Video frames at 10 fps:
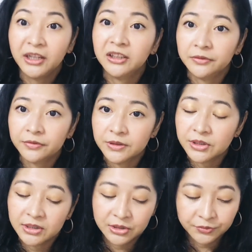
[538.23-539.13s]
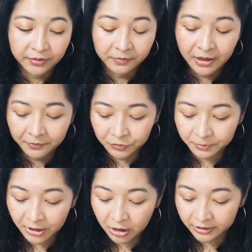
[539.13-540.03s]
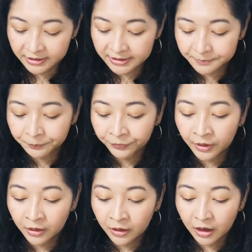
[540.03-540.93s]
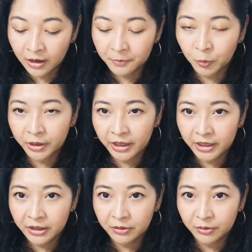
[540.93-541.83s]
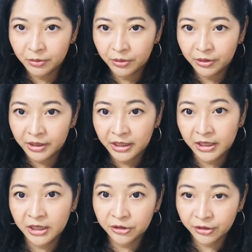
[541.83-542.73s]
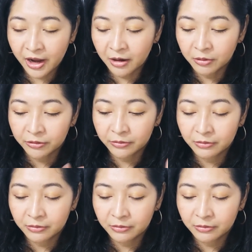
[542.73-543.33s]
differences from them, to be honest. What I hear now or